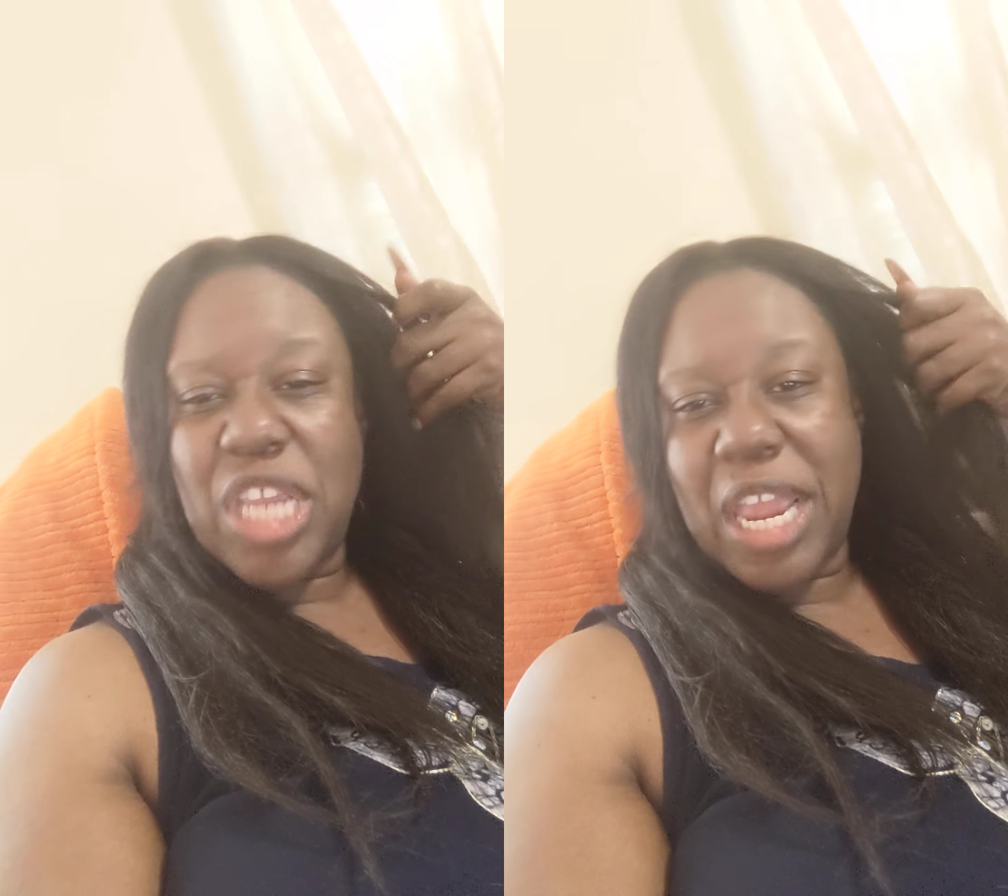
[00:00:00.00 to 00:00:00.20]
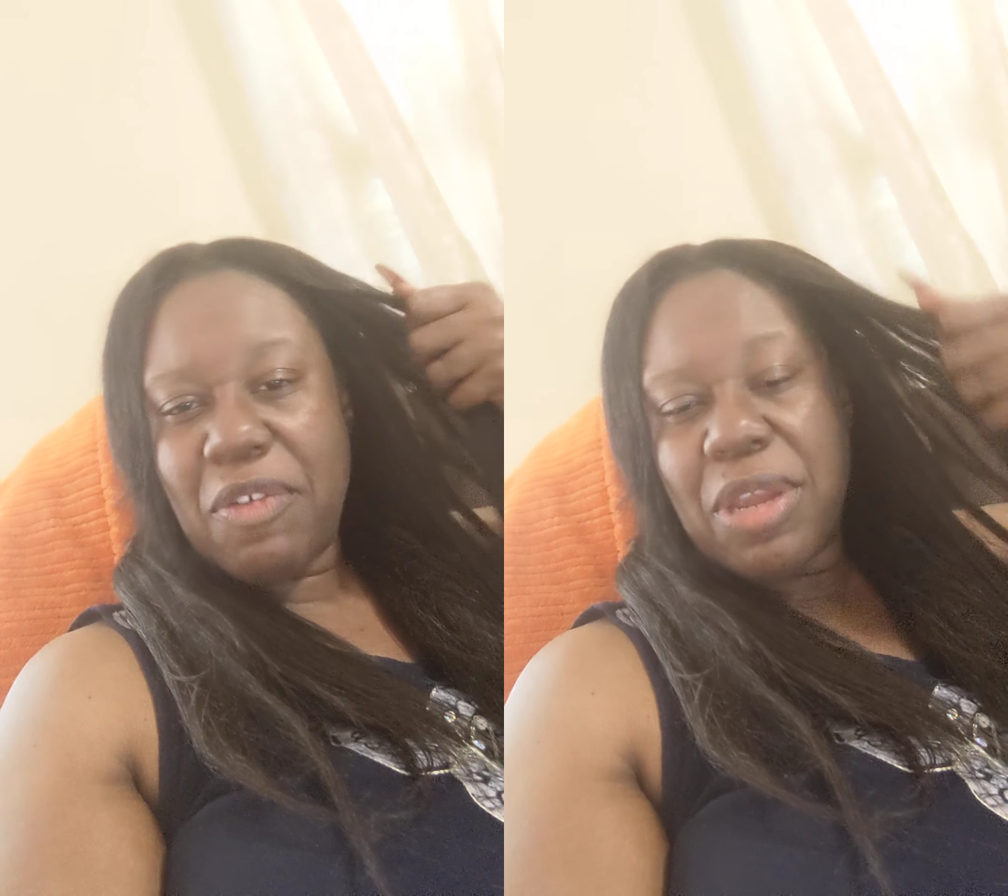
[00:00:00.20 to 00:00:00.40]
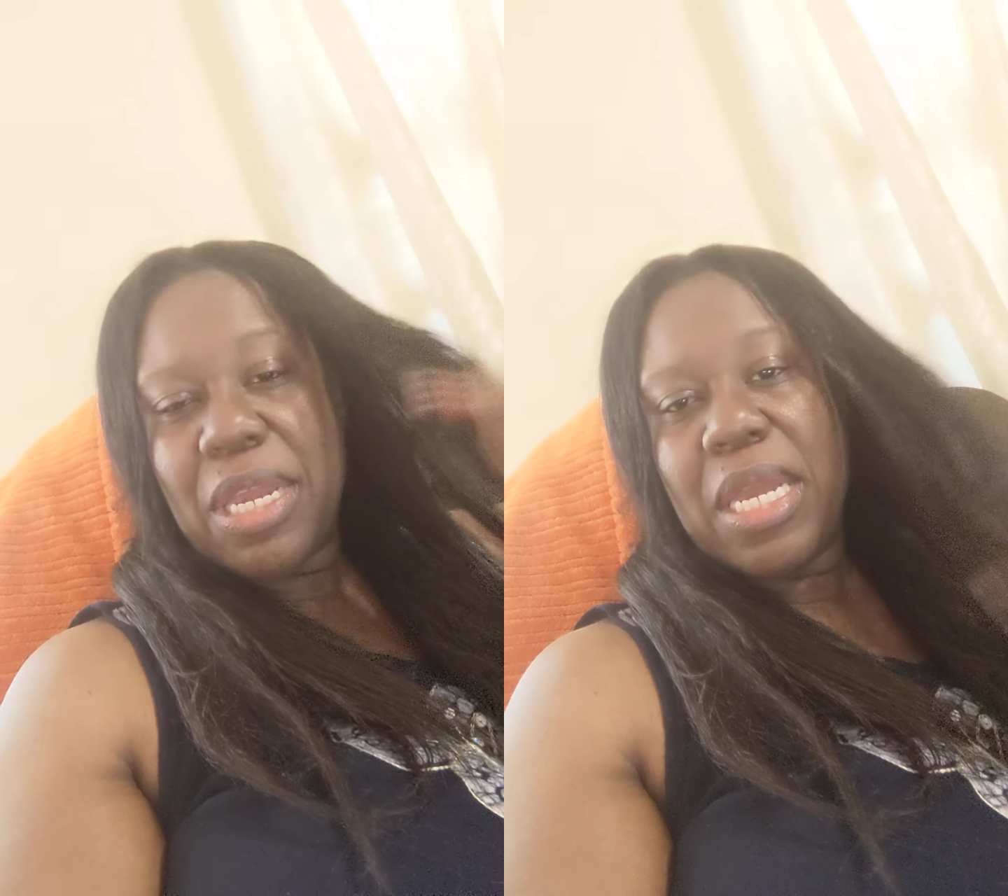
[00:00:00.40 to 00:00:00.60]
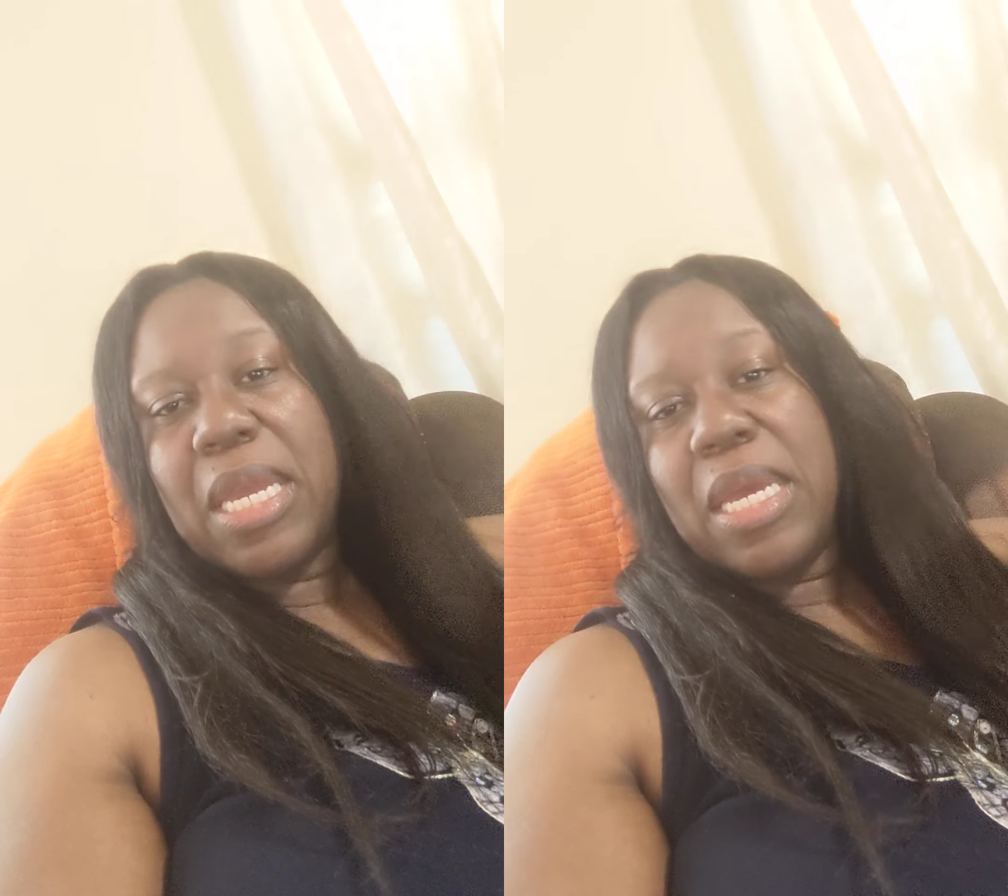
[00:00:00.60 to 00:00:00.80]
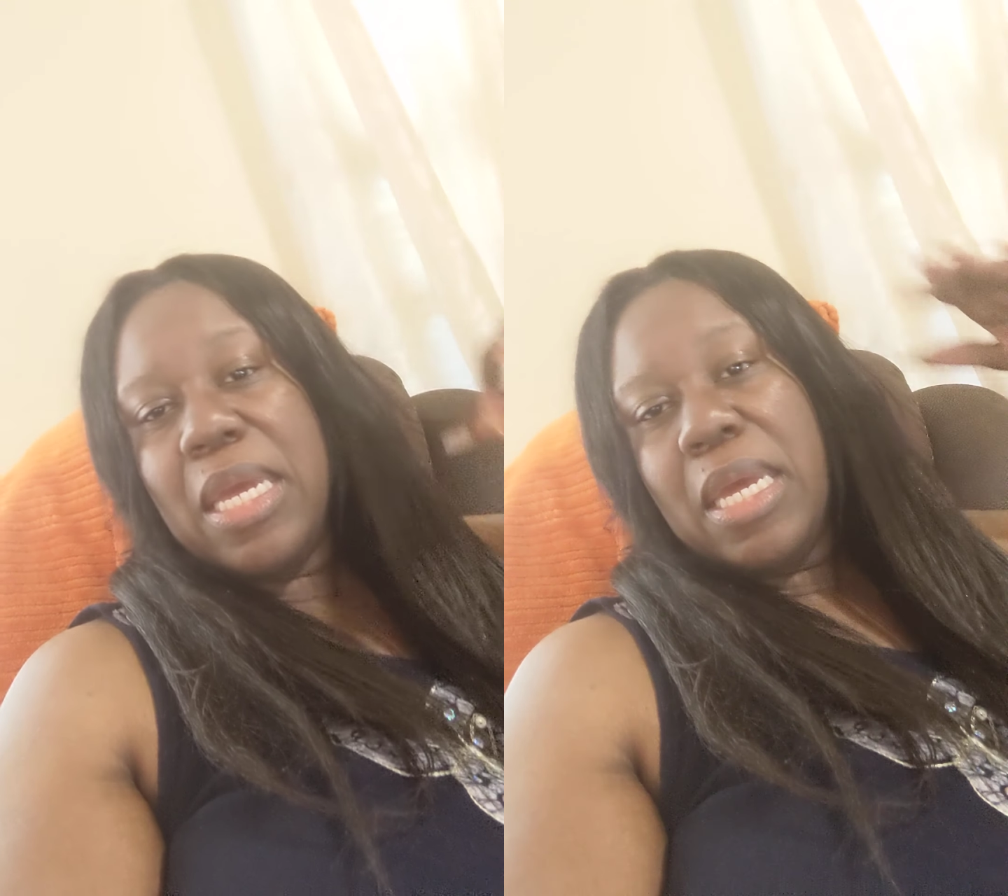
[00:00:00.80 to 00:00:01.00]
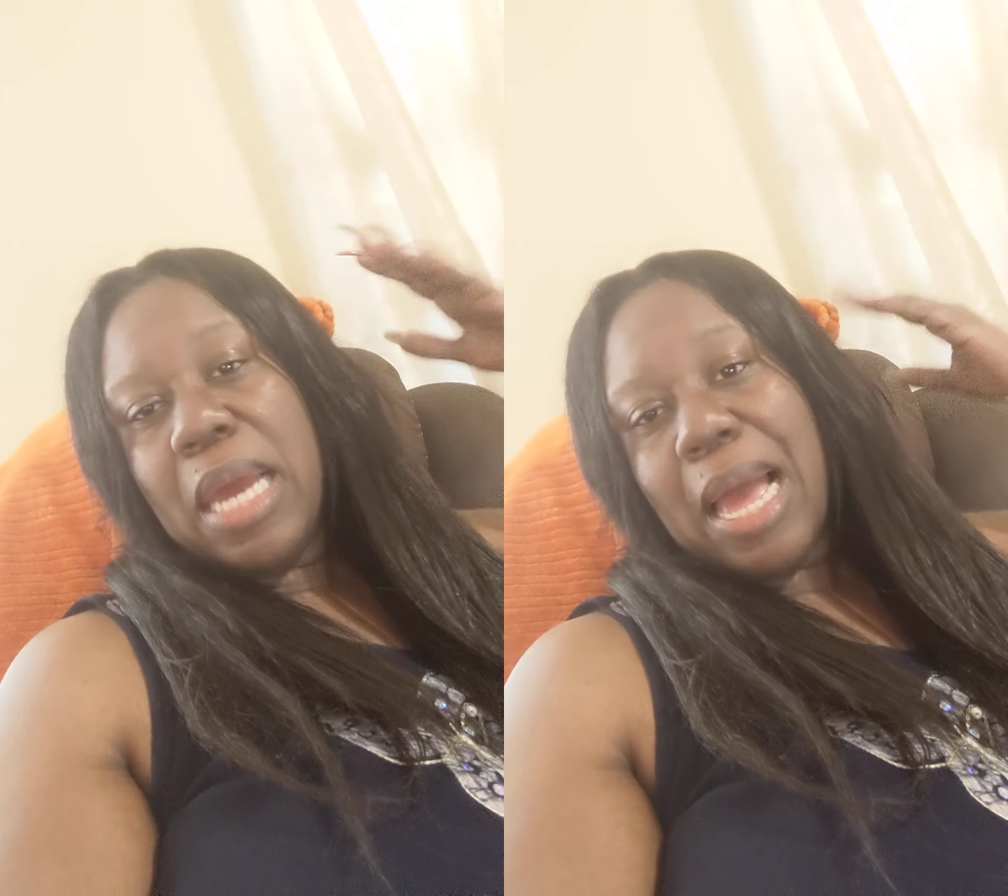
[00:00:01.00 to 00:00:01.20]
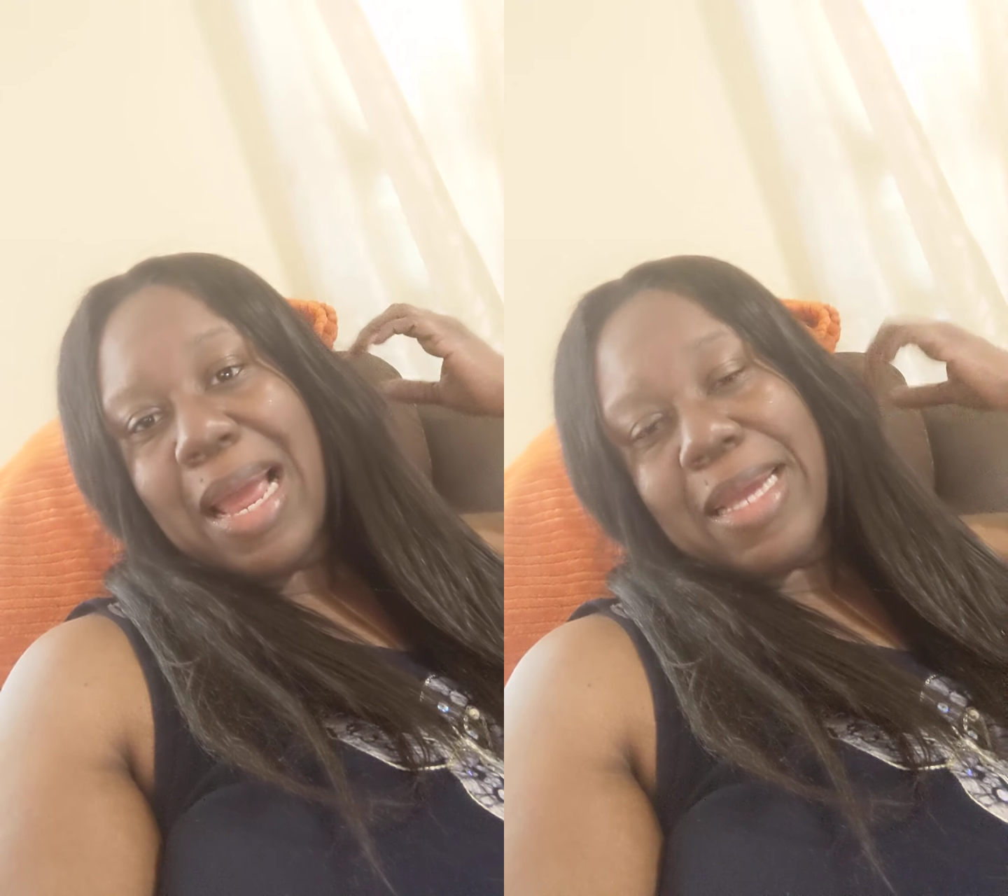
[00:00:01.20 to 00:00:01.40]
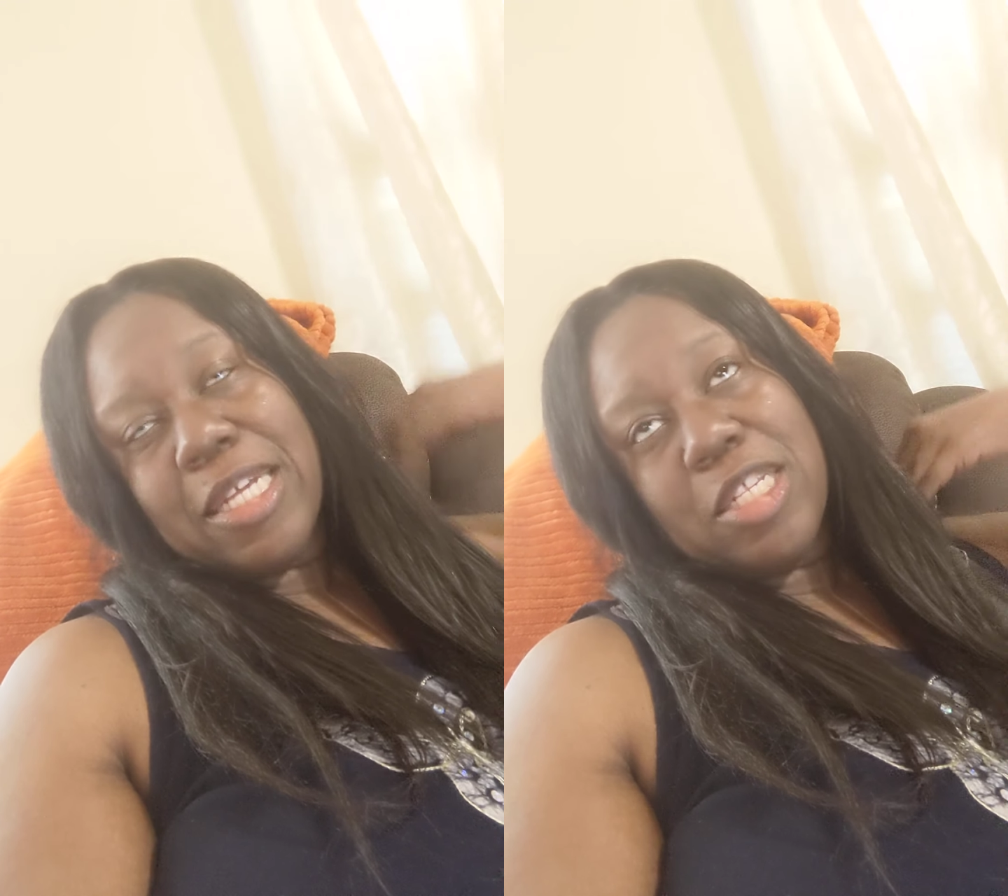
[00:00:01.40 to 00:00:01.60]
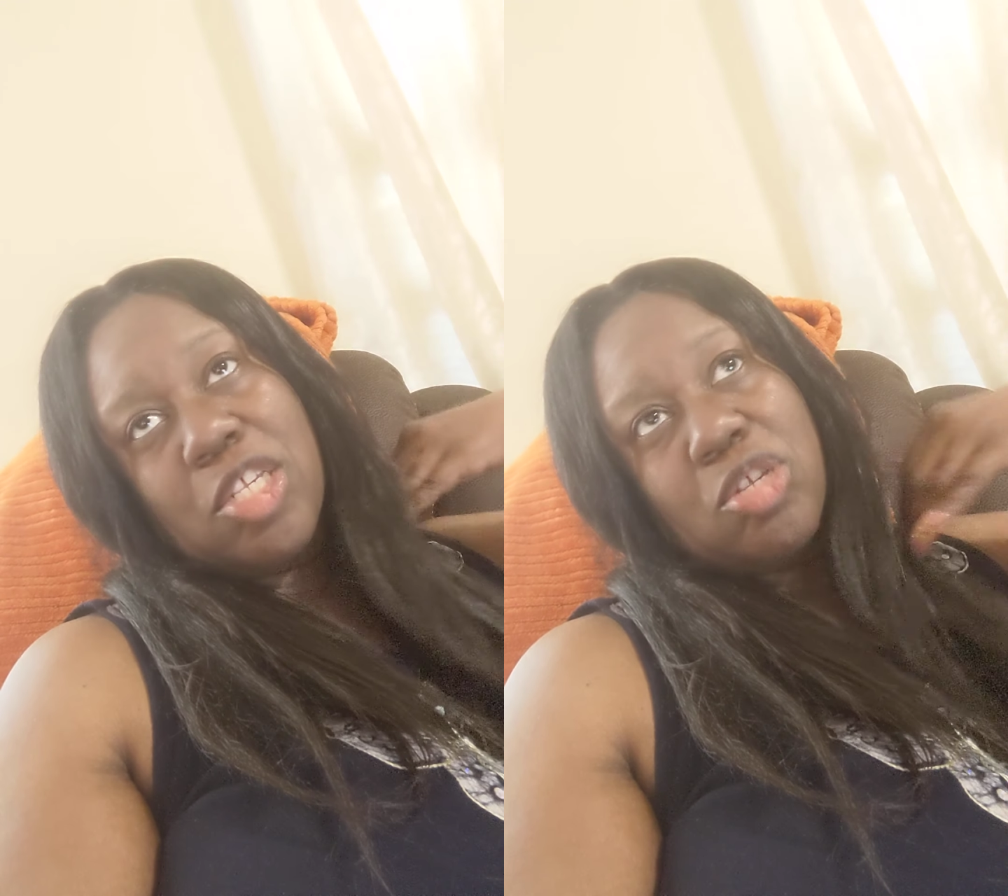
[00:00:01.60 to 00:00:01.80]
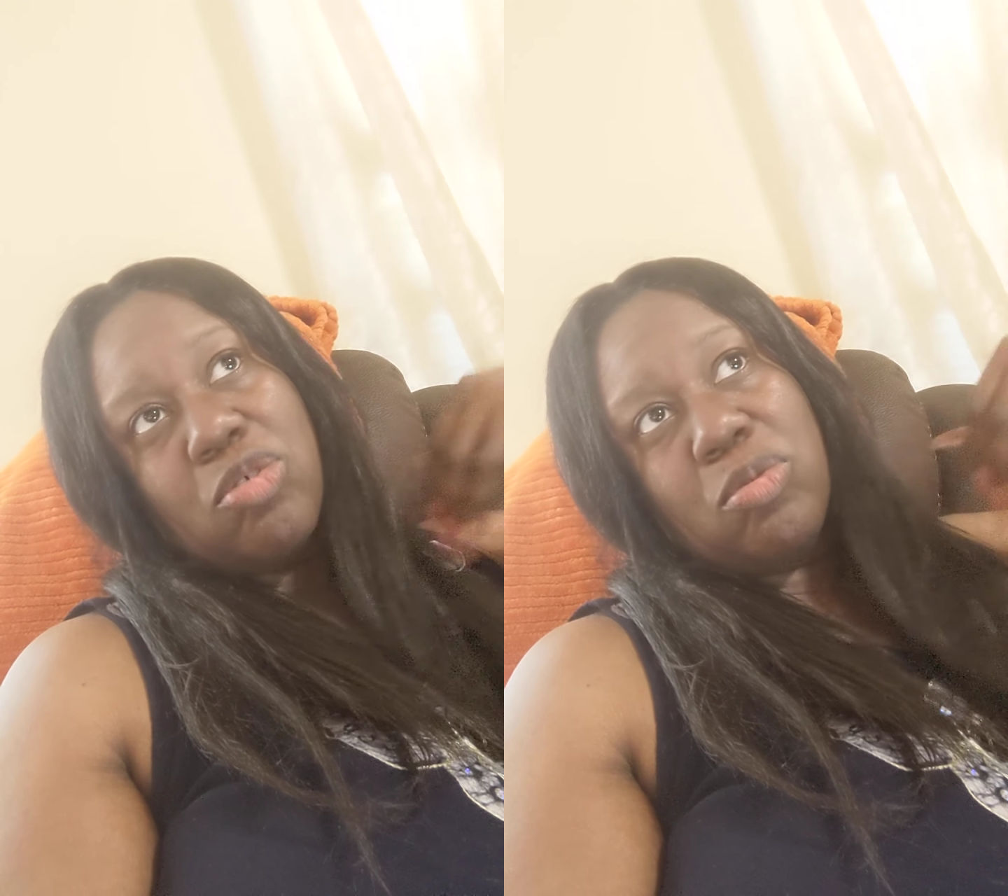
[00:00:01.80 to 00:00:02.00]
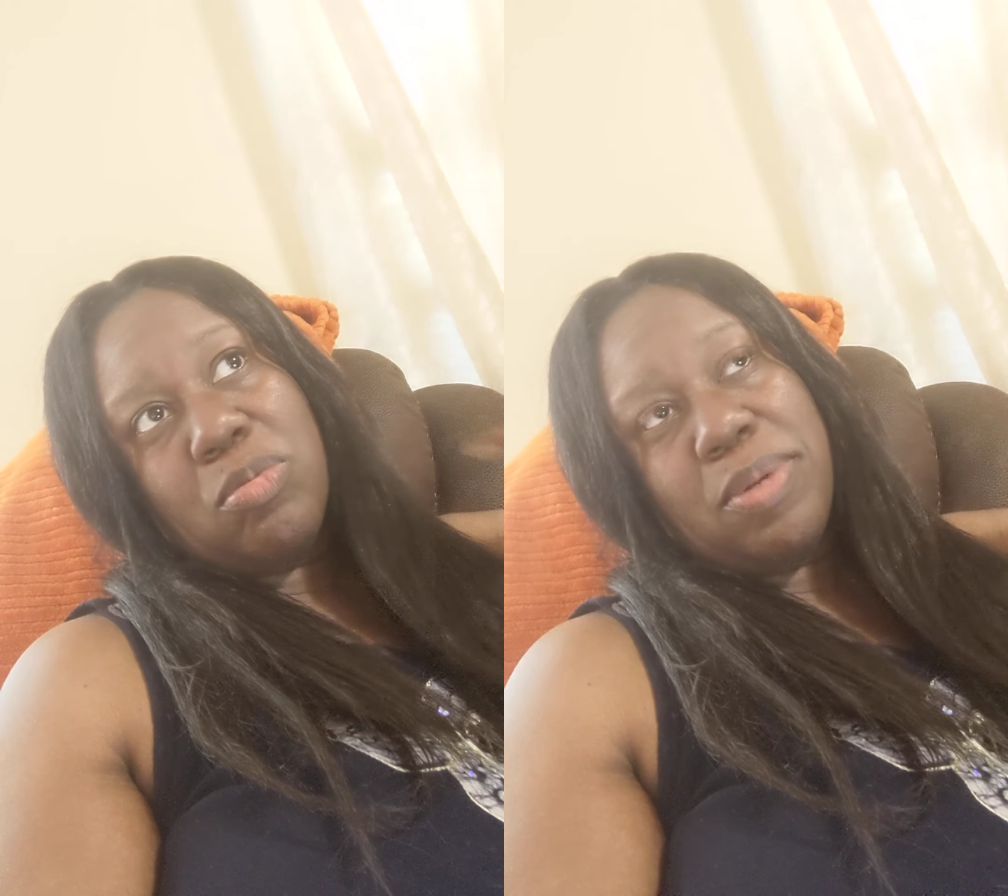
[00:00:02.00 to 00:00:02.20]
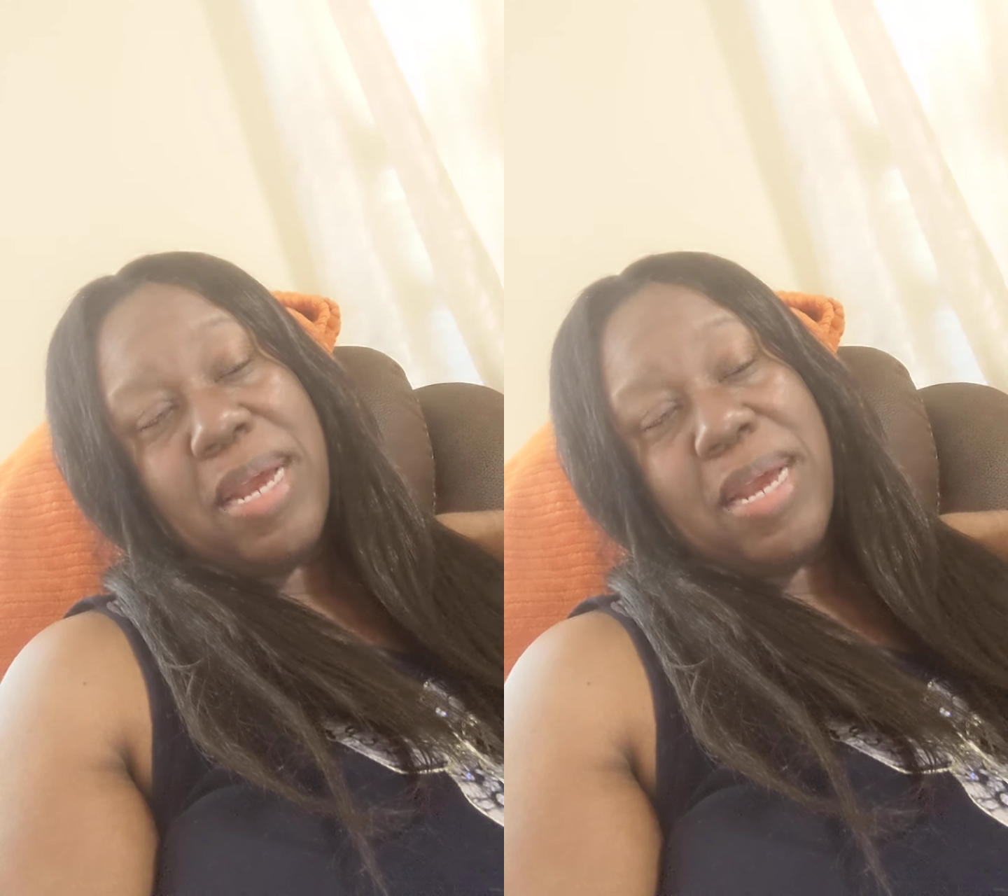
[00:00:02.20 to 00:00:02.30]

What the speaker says: dairy I consume.